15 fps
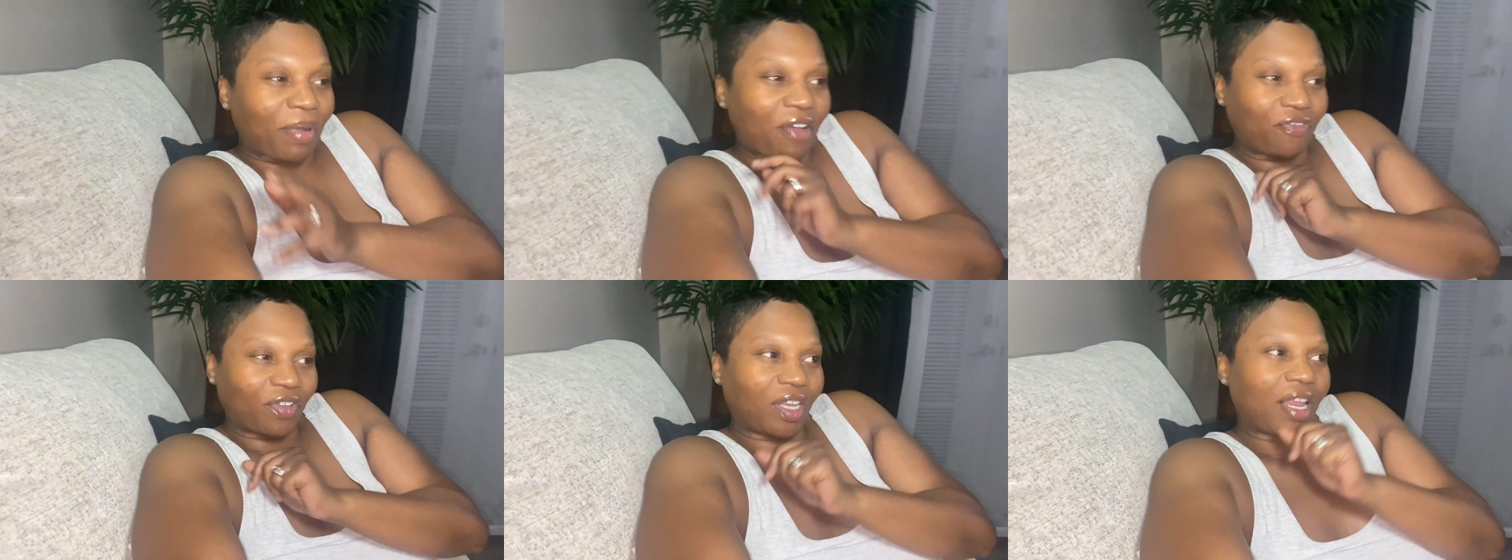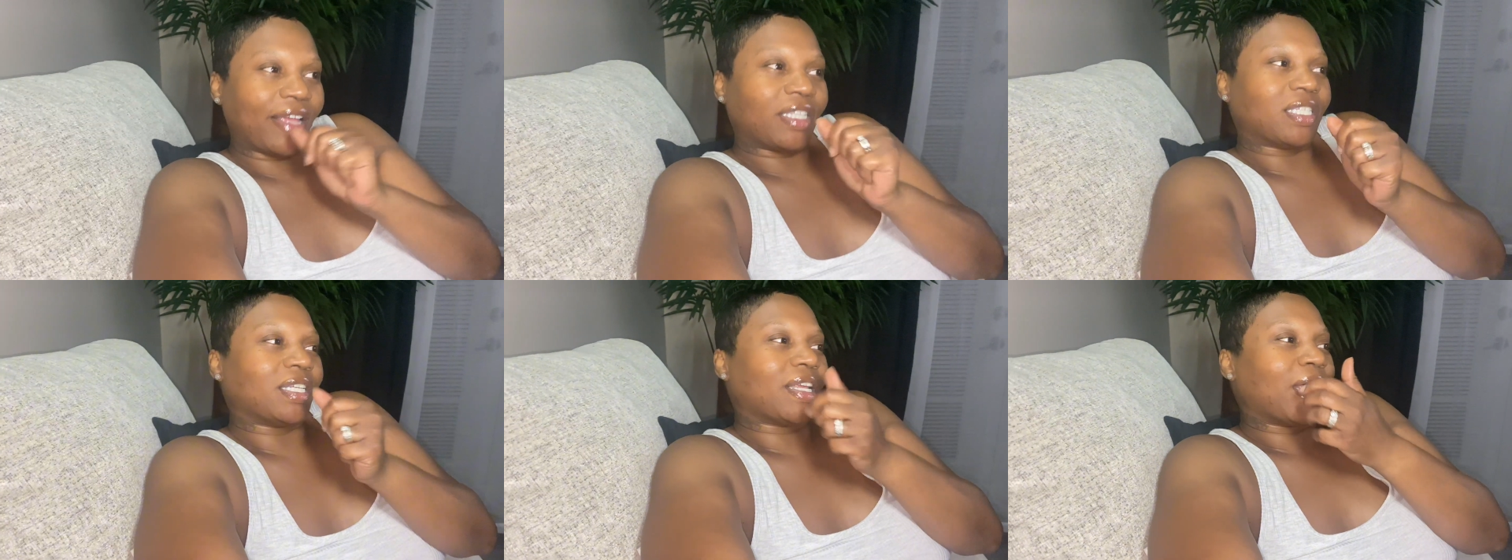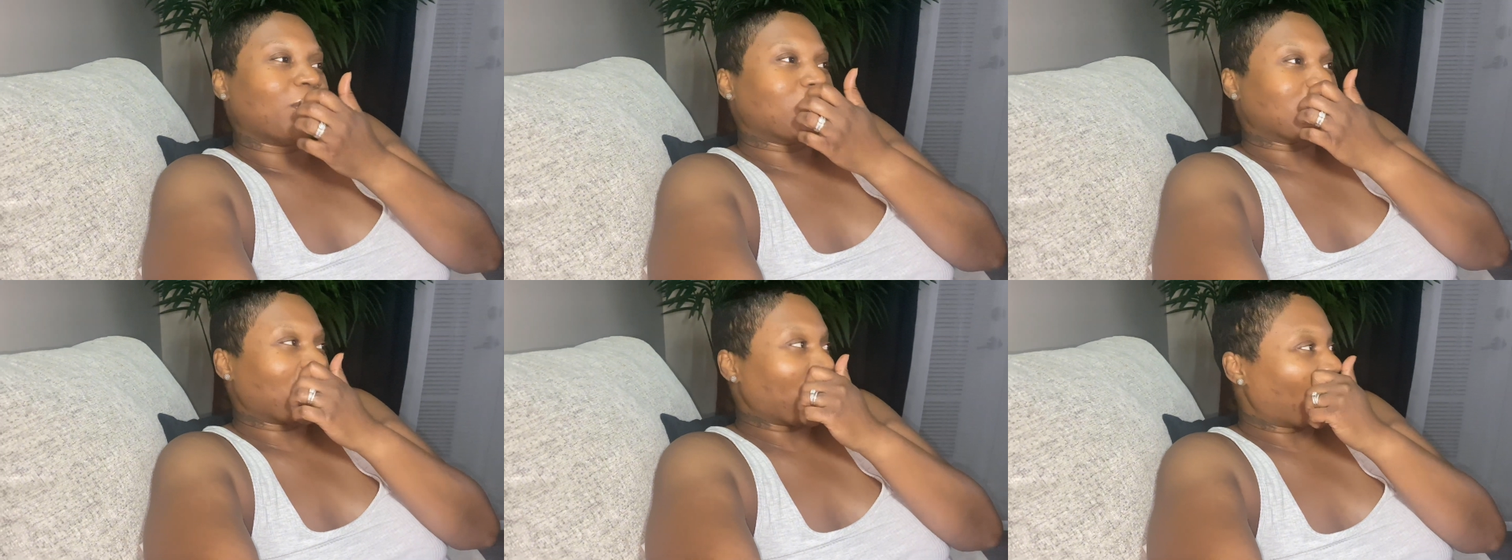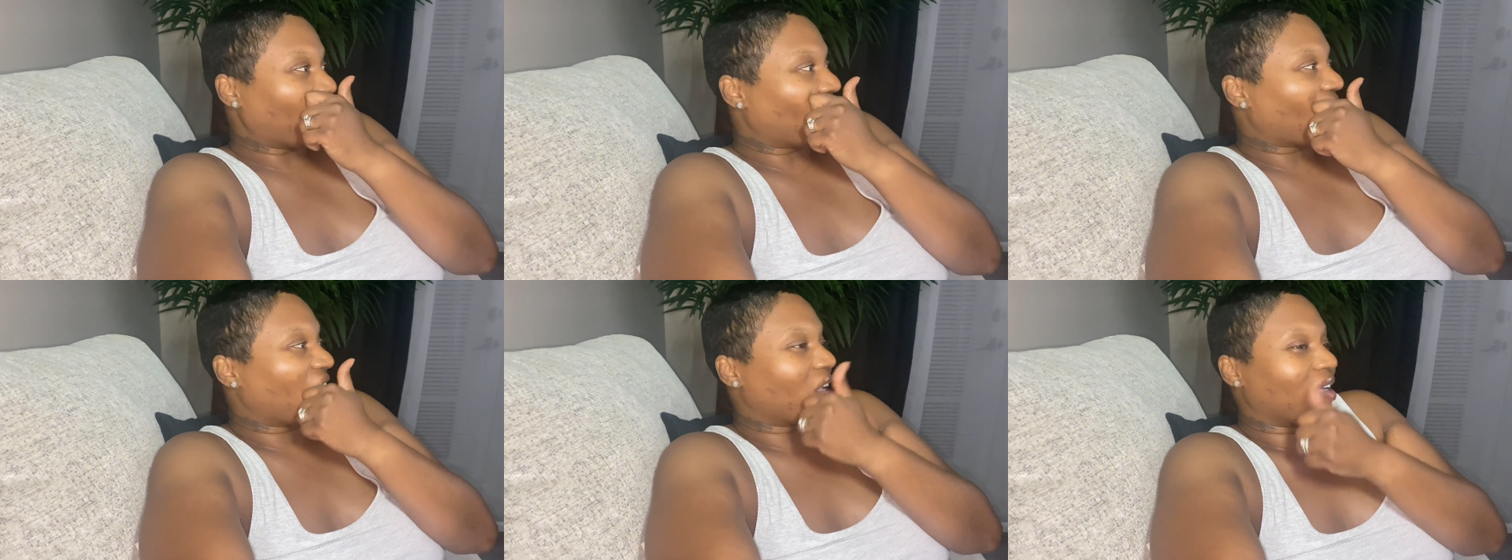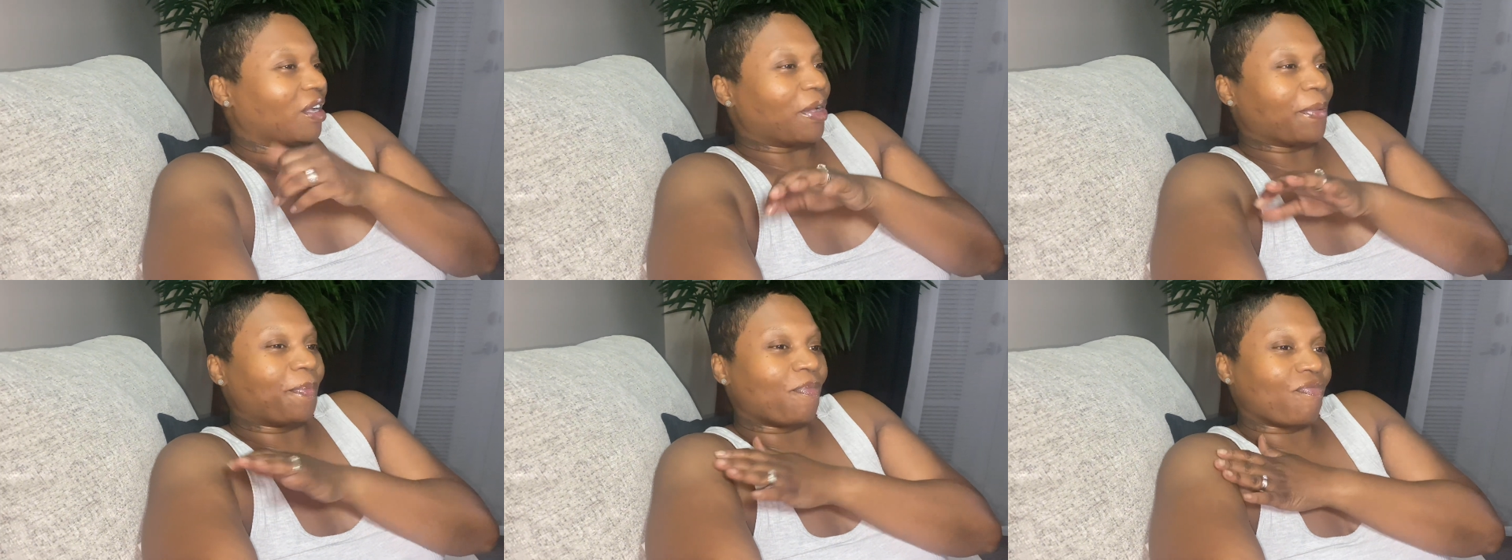I feel like today was kind of like
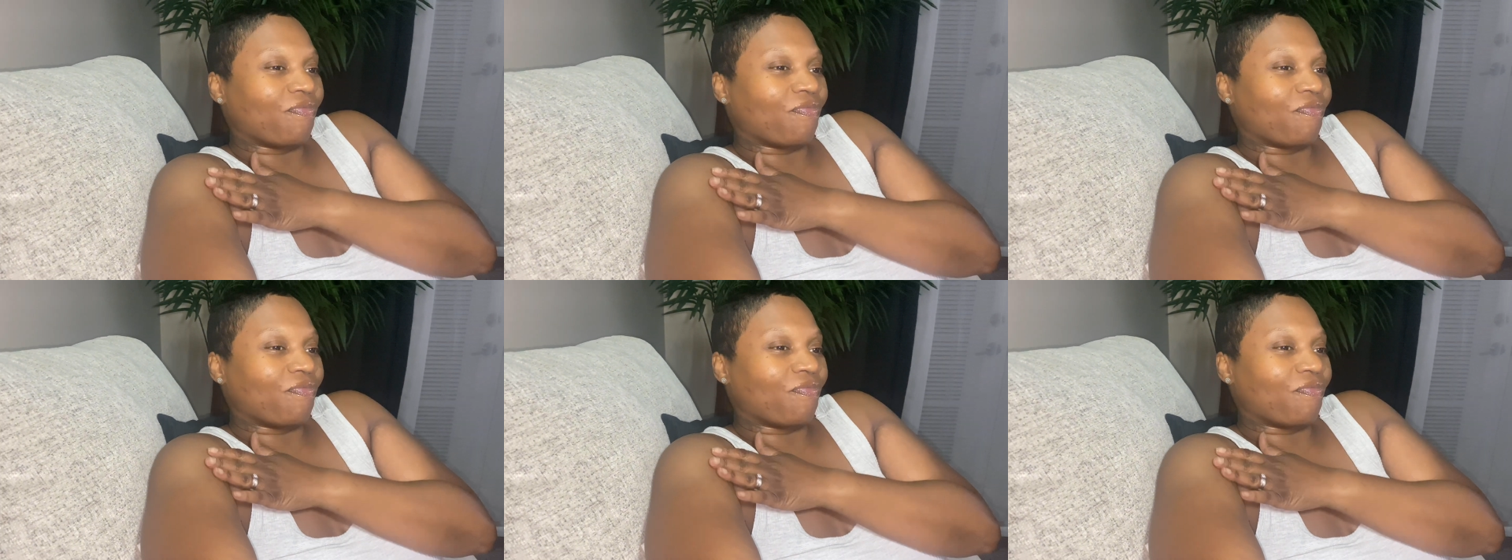a